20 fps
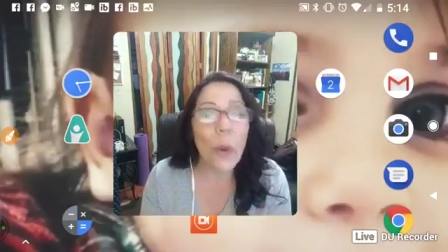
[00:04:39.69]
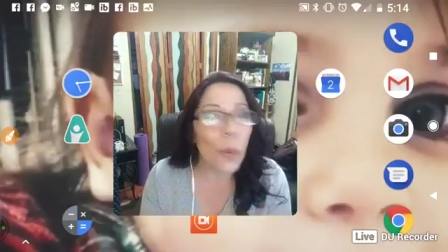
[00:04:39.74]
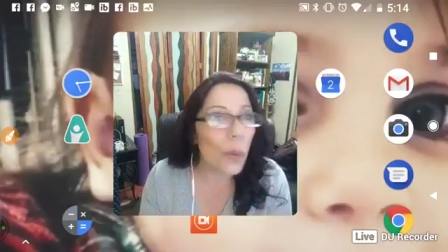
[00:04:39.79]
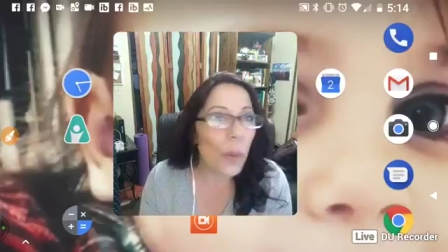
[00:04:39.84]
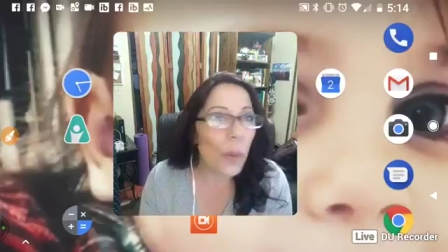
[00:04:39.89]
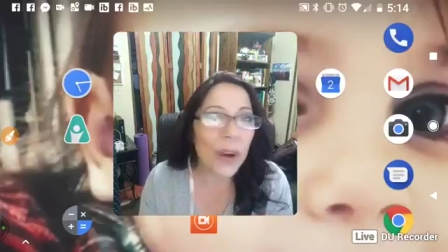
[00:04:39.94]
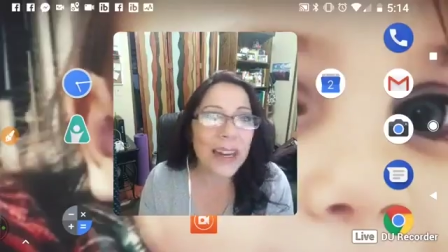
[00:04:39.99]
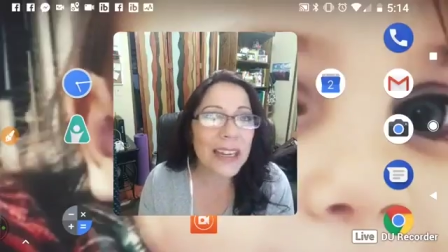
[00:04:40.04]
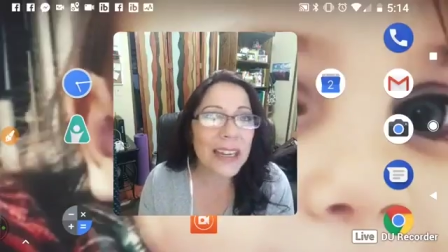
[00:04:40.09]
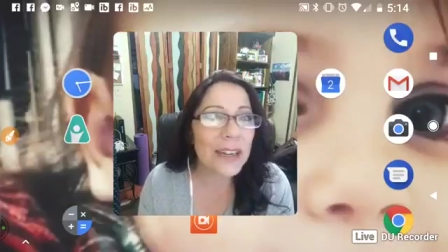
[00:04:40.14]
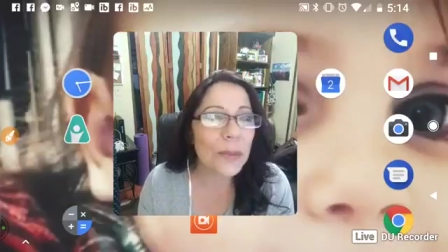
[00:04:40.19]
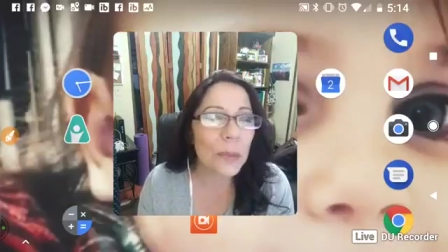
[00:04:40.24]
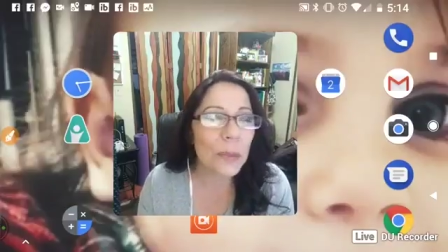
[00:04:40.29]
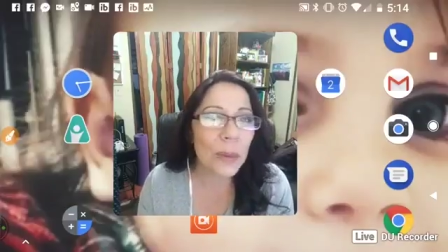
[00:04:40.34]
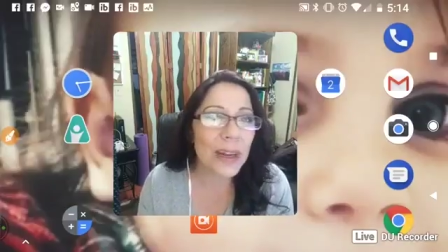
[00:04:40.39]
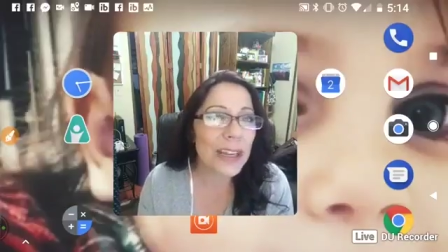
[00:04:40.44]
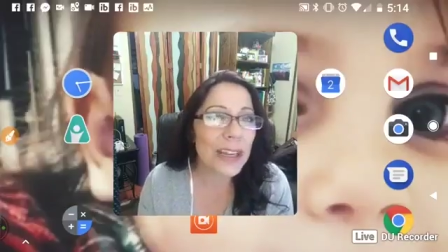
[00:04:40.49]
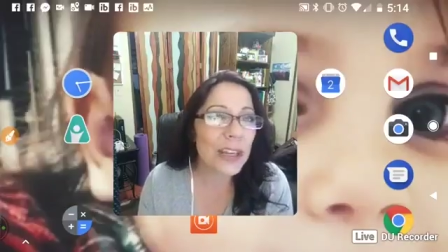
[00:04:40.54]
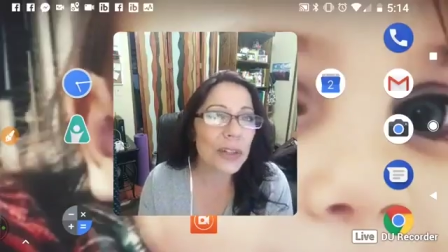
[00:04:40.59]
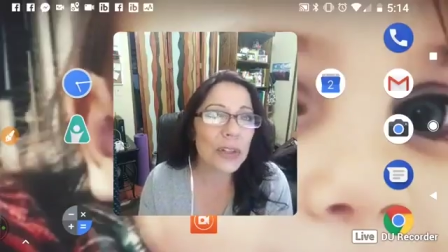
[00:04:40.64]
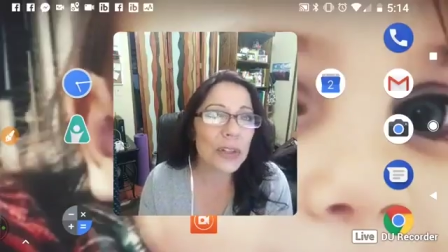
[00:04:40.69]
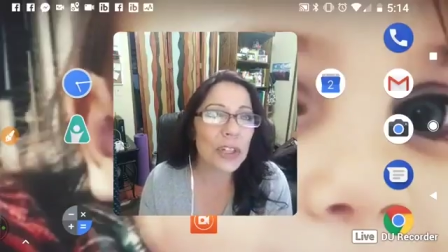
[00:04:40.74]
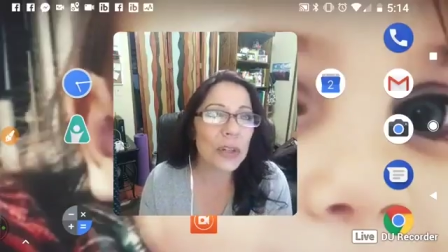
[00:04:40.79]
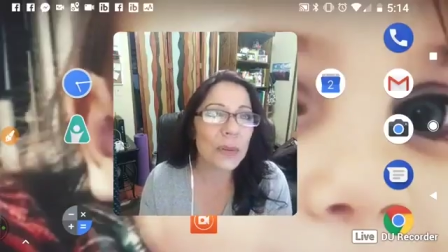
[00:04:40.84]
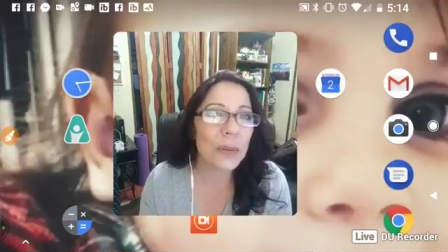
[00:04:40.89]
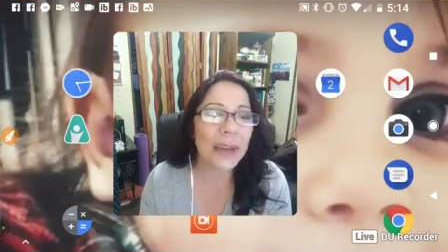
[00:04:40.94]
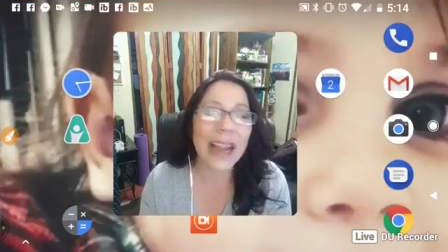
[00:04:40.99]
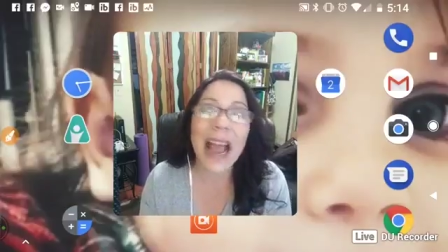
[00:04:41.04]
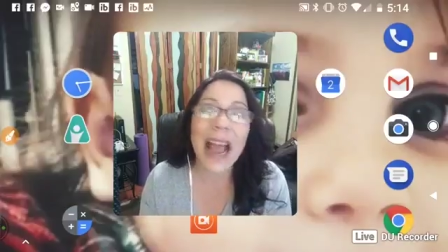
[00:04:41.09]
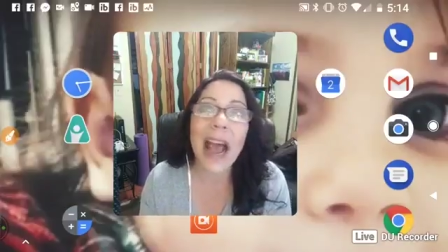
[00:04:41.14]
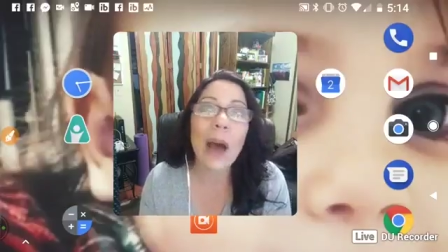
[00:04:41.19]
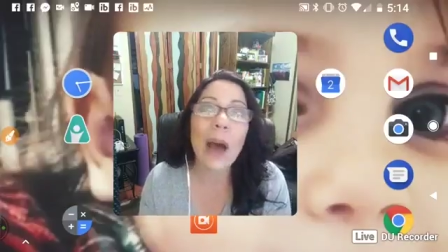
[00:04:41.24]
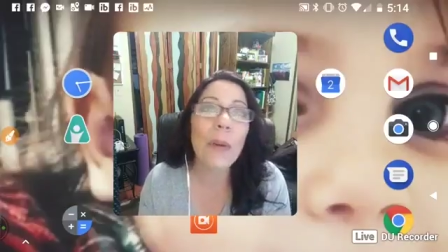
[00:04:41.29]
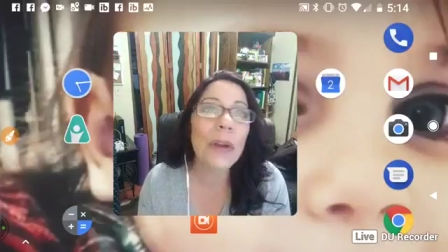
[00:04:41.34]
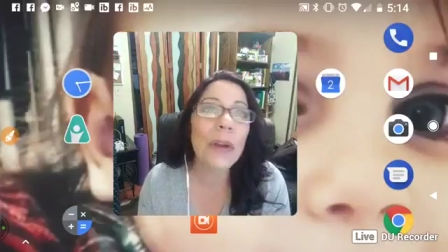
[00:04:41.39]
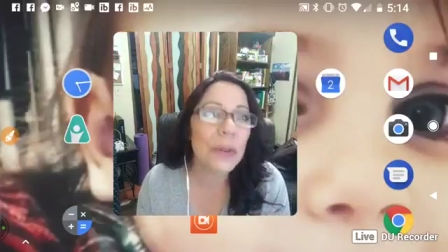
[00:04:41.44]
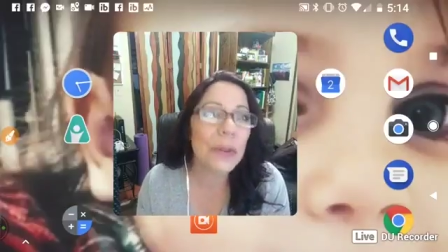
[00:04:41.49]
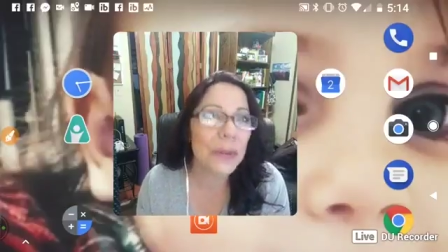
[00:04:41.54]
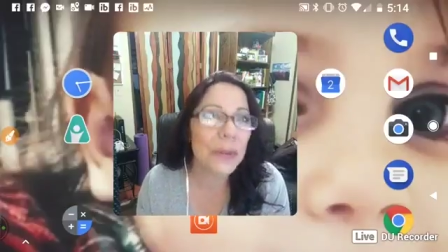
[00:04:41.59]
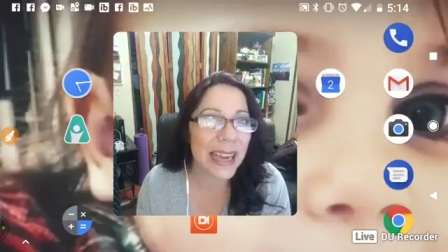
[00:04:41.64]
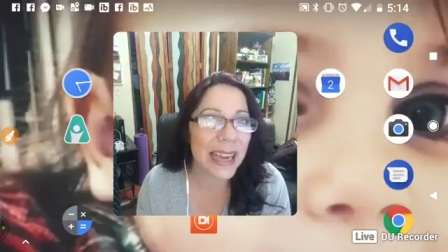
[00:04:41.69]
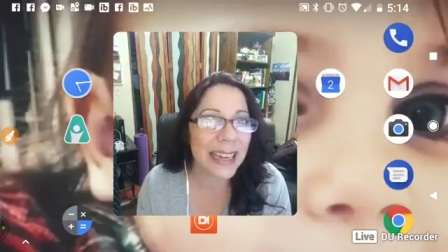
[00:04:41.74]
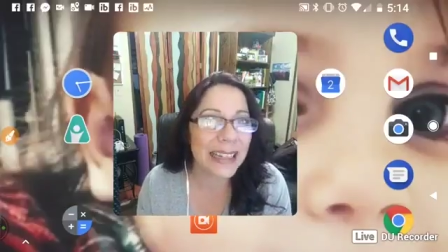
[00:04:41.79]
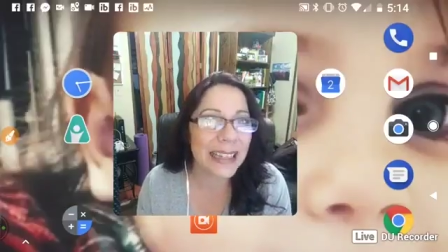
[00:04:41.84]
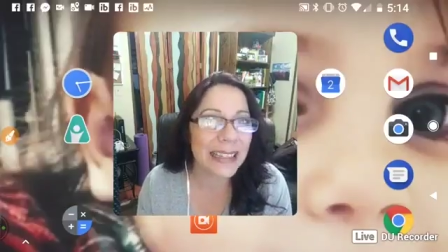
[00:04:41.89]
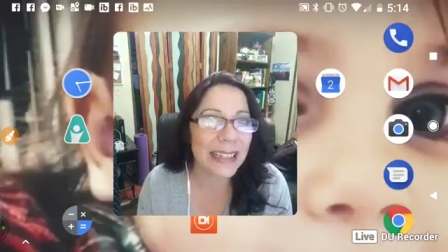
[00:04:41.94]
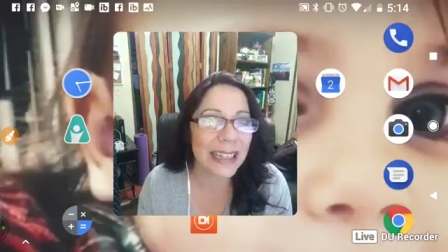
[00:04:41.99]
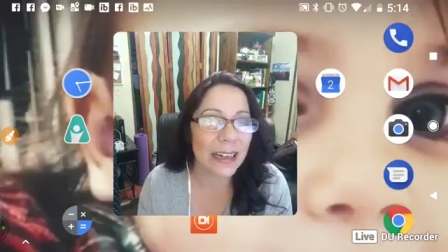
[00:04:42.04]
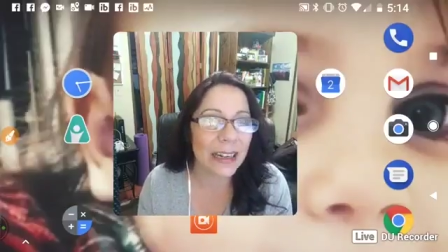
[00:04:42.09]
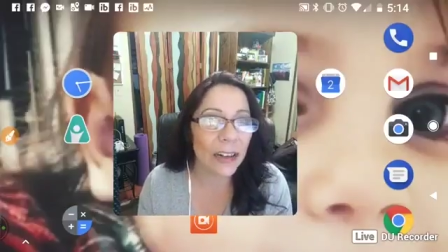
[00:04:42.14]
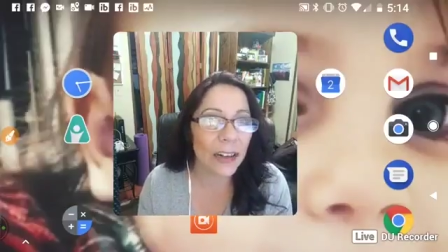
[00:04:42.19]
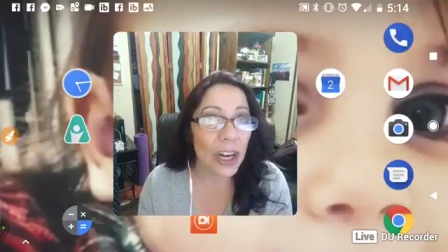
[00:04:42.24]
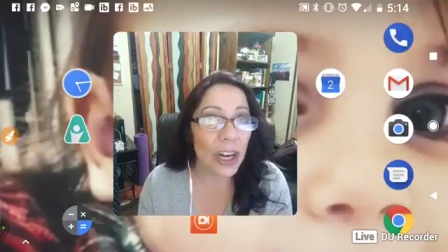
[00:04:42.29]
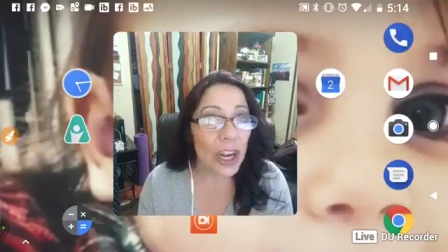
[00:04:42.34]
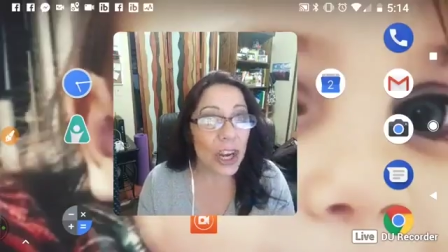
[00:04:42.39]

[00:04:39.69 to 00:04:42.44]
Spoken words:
What are you doing? How are you getting there?